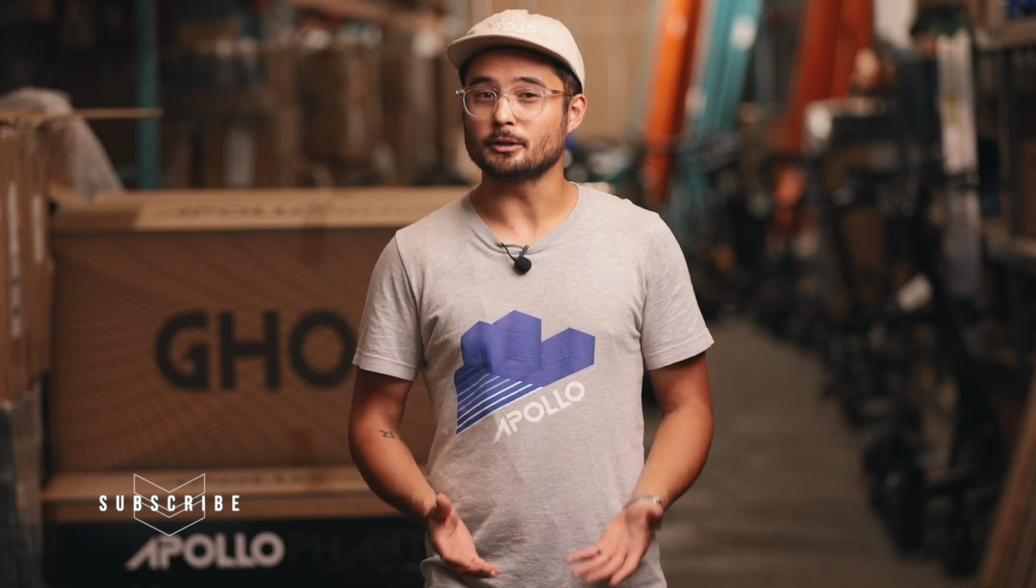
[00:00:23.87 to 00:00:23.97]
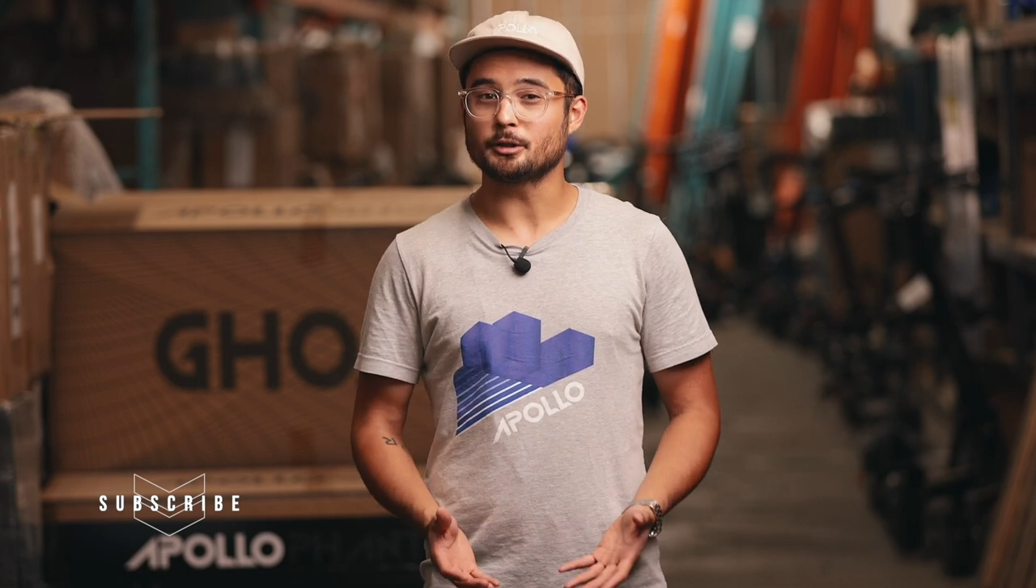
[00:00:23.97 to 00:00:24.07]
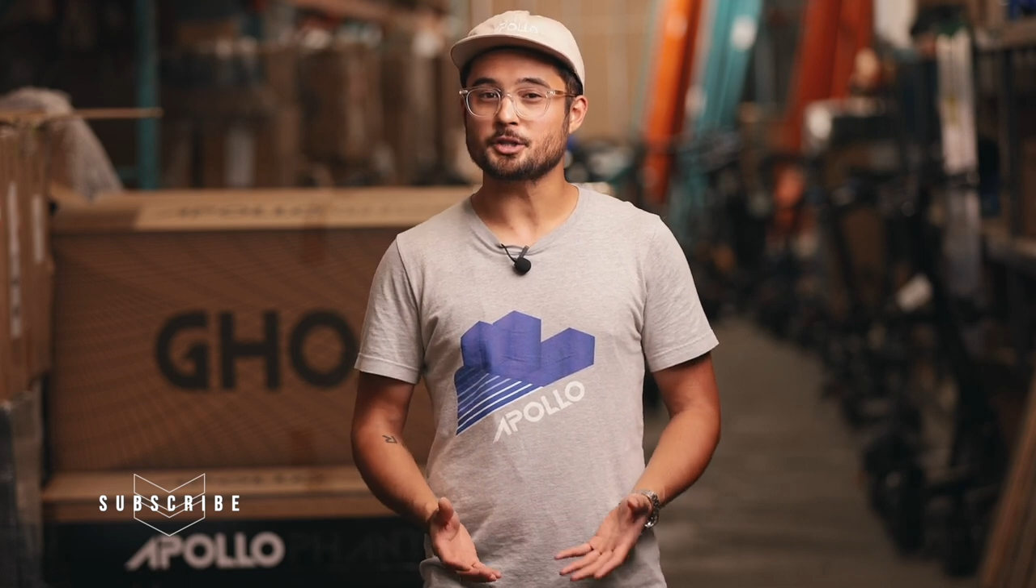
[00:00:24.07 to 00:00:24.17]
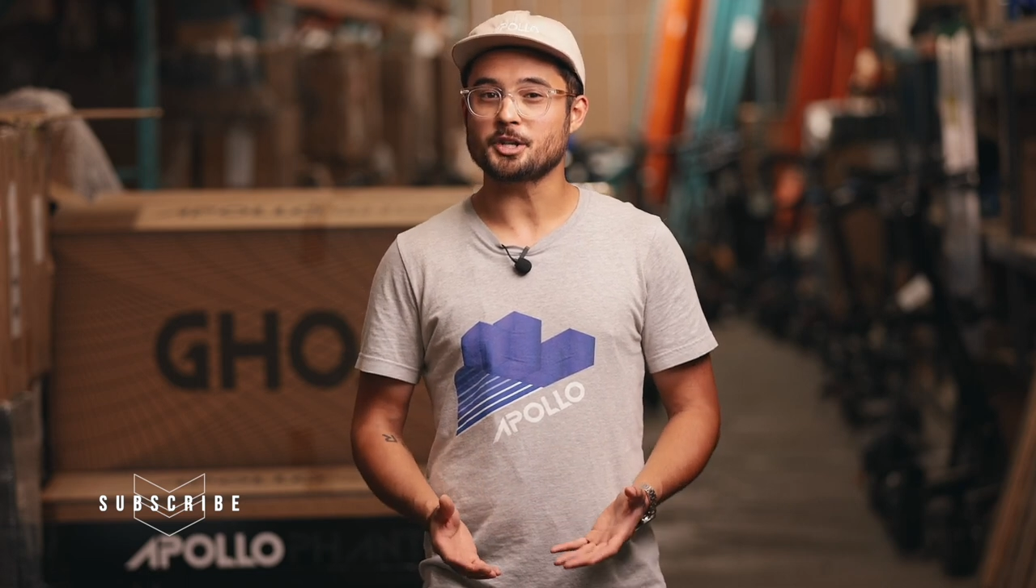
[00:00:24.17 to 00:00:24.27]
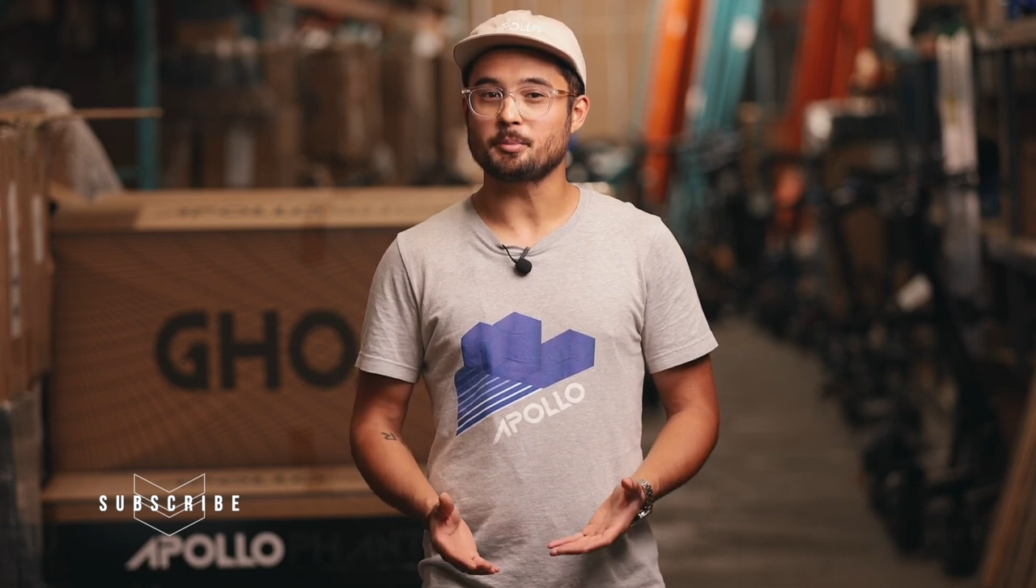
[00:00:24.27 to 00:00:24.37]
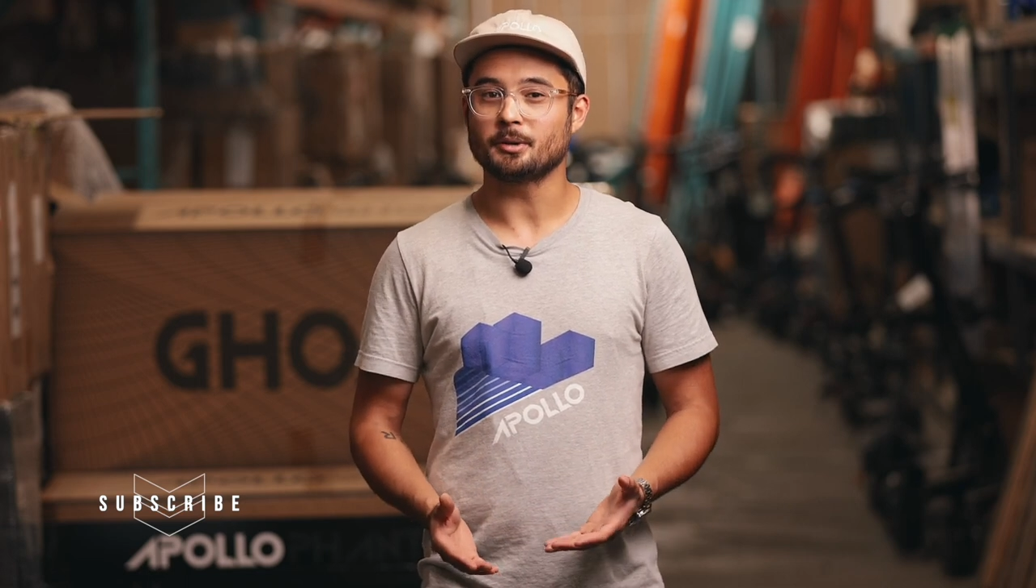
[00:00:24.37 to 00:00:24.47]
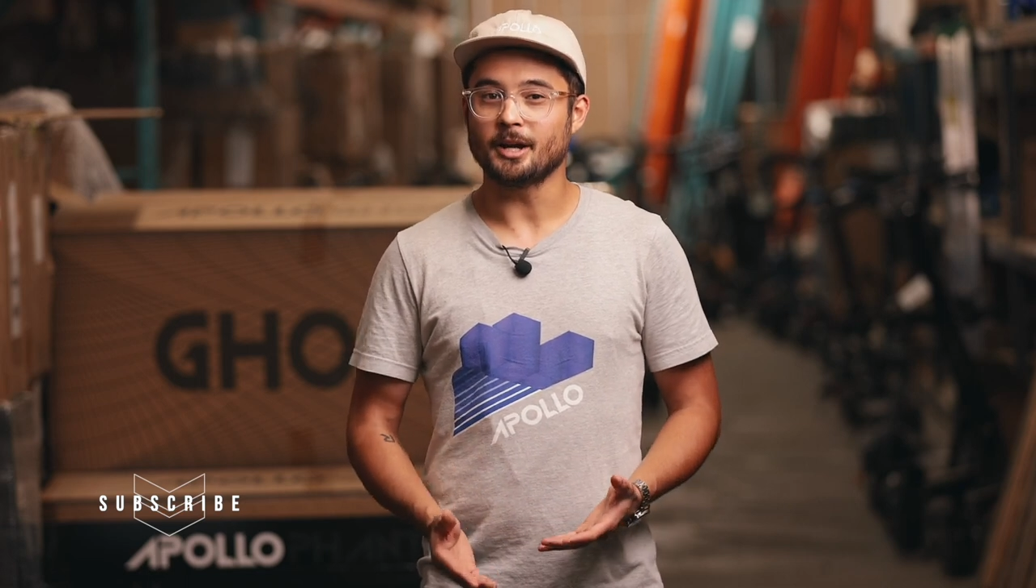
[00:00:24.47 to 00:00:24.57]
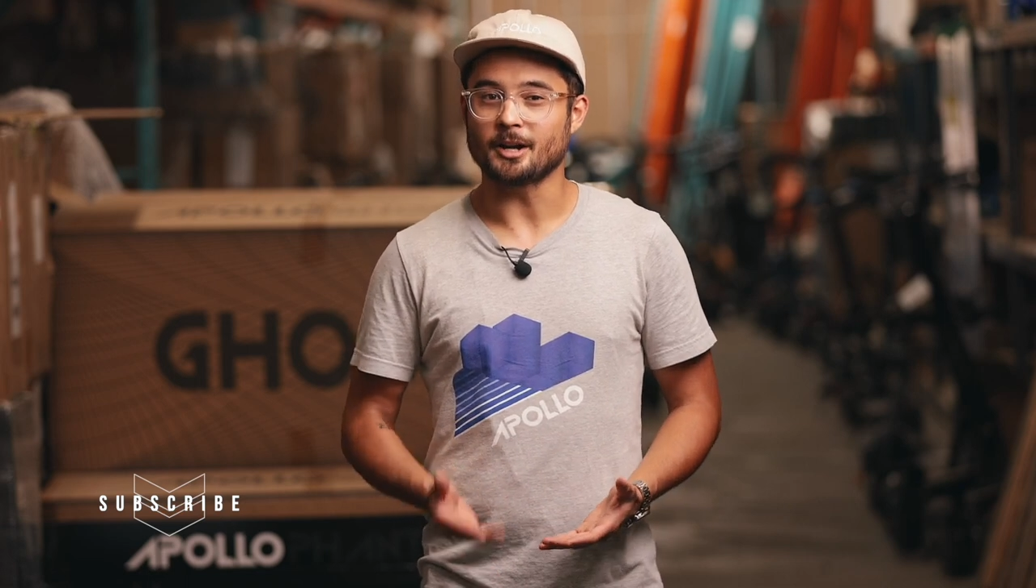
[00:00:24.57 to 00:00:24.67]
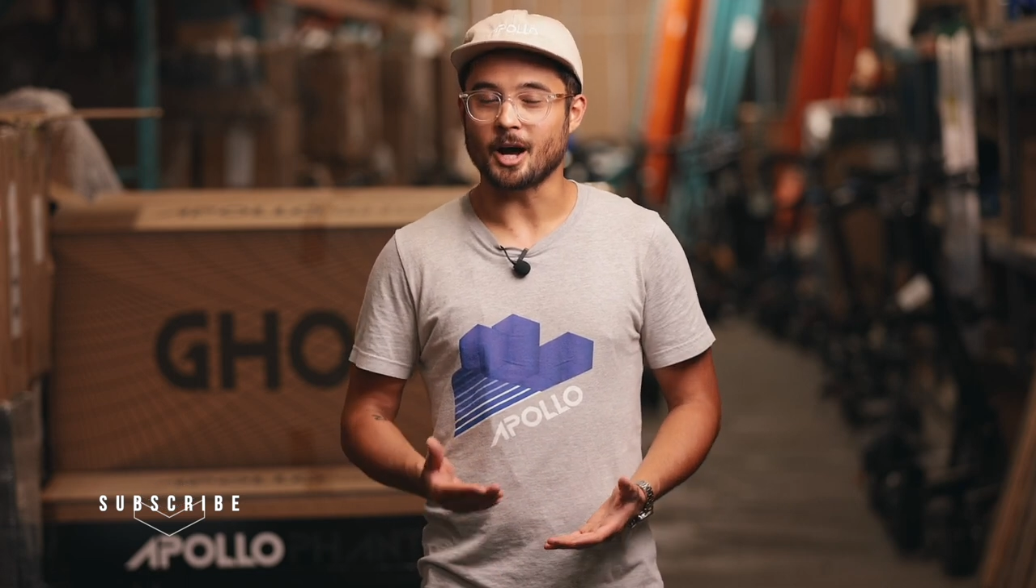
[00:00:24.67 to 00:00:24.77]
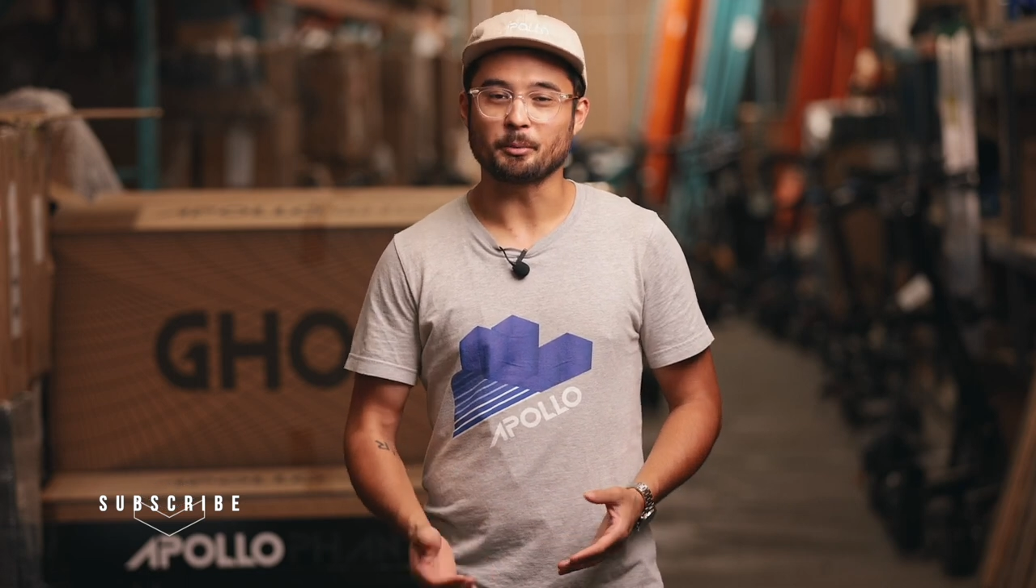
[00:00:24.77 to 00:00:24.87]
leadership,
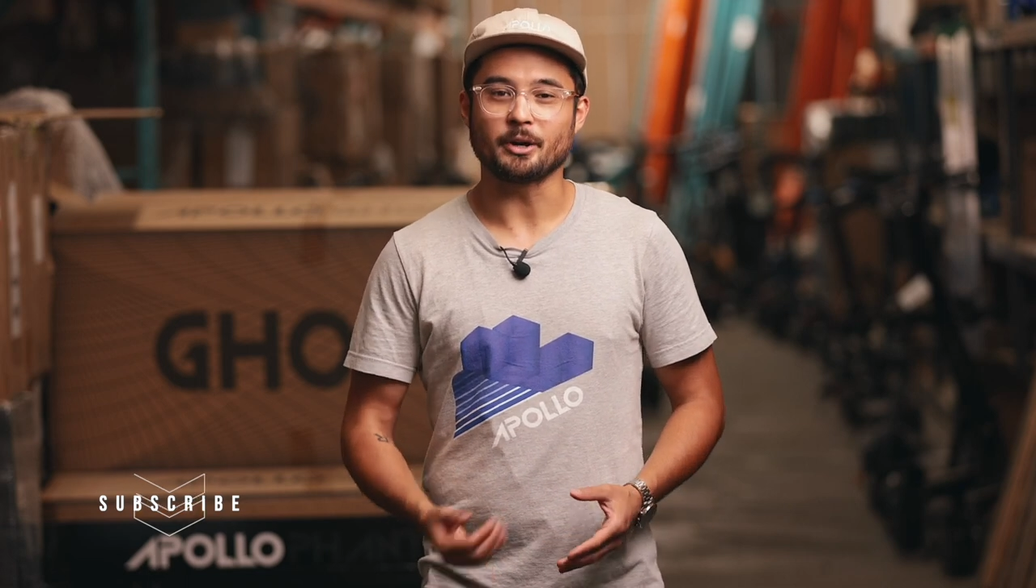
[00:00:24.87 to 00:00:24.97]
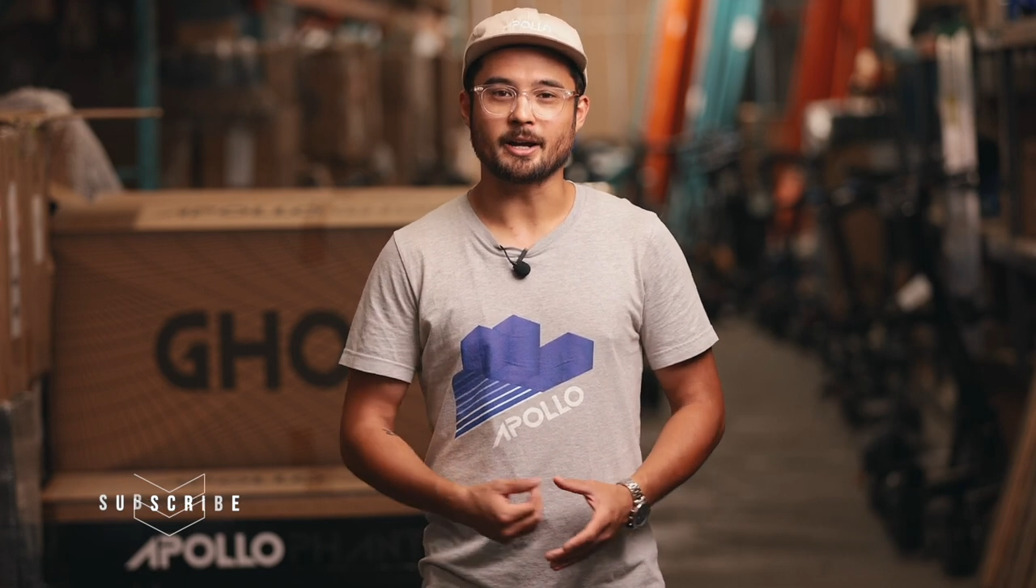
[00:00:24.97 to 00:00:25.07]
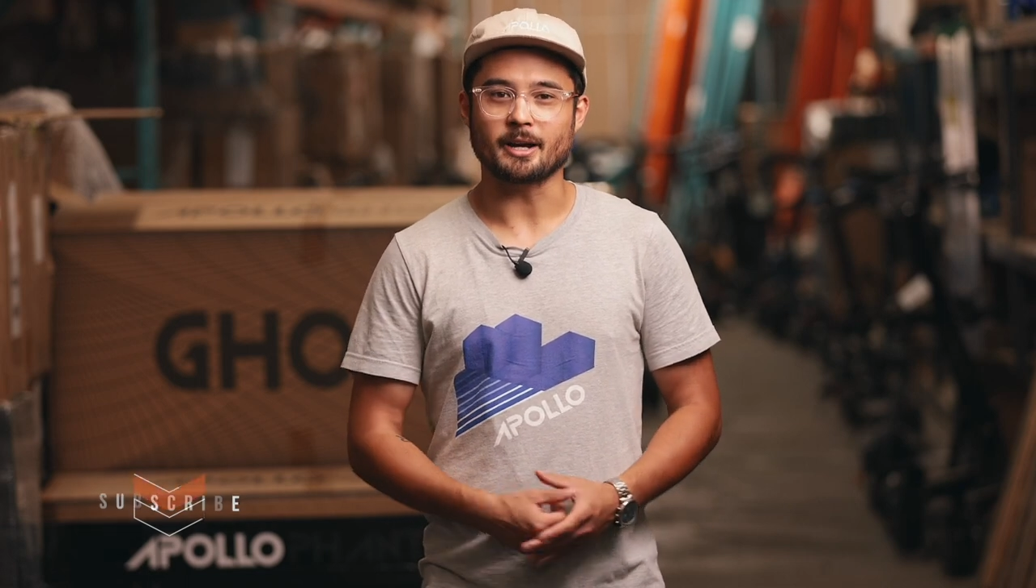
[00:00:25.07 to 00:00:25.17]
and operating